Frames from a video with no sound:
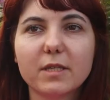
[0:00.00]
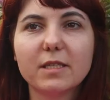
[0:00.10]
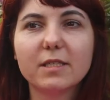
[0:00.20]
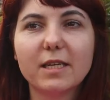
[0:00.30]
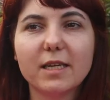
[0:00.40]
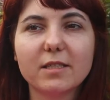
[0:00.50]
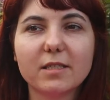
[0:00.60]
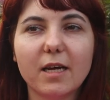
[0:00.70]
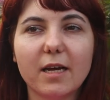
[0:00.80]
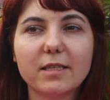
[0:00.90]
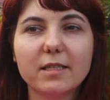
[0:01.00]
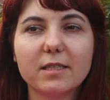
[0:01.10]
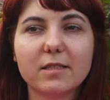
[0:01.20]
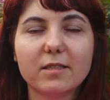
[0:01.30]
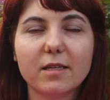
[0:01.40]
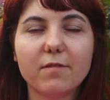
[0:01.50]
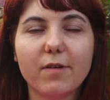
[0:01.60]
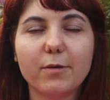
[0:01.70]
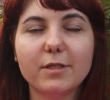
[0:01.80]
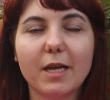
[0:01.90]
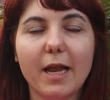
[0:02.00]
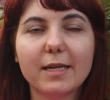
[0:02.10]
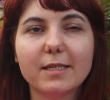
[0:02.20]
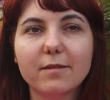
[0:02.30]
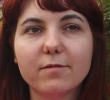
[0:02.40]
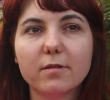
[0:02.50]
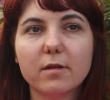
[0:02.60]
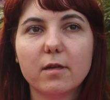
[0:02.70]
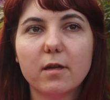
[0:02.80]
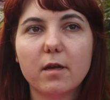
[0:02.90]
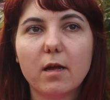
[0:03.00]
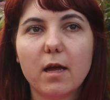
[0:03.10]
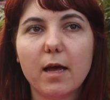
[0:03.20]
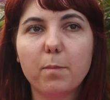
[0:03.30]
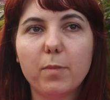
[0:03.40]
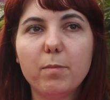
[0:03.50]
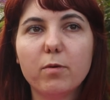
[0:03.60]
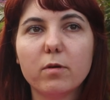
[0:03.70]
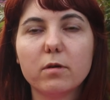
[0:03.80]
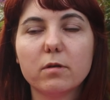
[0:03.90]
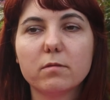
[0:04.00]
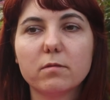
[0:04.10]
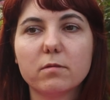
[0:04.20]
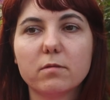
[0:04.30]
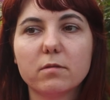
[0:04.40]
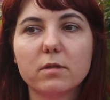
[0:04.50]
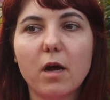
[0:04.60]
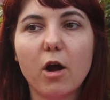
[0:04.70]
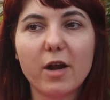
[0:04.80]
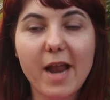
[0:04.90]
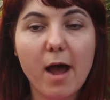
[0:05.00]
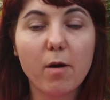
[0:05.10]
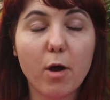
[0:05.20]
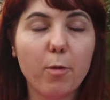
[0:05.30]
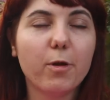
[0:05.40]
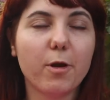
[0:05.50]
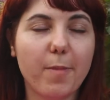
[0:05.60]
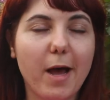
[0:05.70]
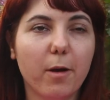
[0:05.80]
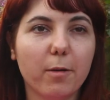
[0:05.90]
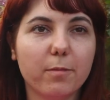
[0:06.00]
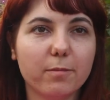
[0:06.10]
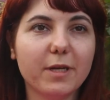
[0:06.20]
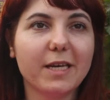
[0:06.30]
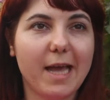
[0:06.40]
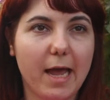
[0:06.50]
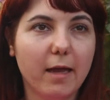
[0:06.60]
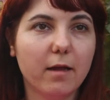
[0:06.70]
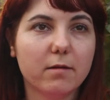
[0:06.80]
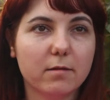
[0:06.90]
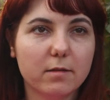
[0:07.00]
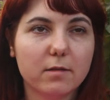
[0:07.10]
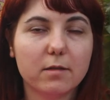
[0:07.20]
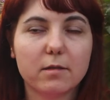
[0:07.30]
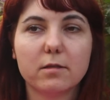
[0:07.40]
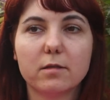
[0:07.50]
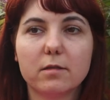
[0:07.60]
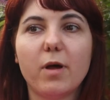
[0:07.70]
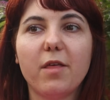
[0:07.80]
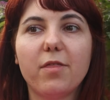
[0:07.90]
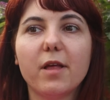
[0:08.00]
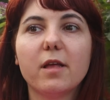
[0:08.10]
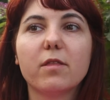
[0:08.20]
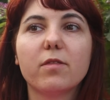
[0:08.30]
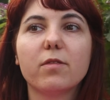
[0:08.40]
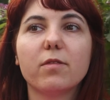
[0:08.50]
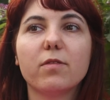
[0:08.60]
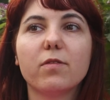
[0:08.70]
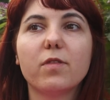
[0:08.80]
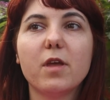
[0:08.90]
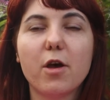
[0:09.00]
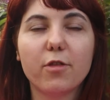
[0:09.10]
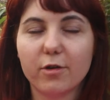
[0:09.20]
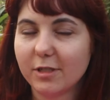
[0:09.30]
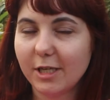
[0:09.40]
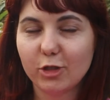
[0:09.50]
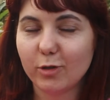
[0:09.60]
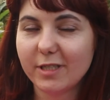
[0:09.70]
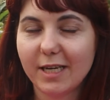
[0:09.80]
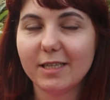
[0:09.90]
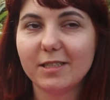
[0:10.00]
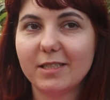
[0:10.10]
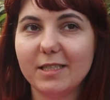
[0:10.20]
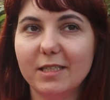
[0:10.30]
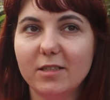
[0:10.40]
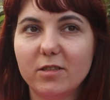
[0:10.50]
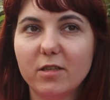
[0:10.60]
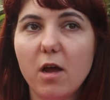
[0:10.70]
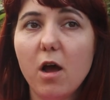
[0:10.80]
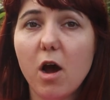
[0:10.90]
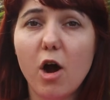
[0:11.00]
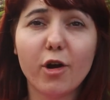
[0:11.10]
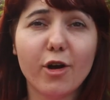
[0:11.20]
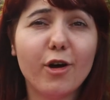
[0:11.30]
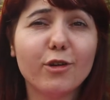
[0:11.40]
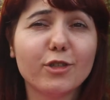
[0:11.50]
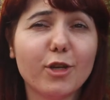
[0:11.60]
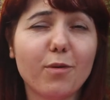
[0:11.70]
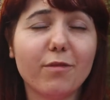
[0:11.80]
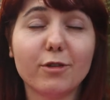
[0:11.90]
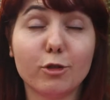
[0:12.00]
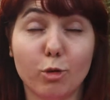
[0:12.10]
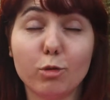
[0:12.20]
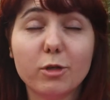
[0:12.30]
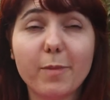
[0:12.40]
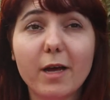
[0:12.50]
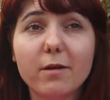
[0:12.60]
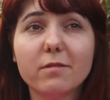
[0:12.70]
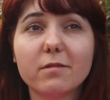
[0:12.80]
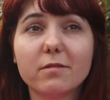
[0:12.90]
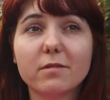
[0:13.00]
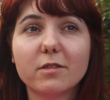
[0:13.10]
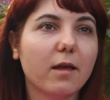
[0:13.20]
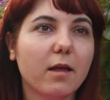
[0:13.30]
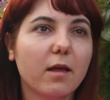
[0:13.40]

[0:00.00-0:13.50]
In today's society, it's still very selective. Like, people are now open about being gay. I think the other sexual tendencies are not so often talked about.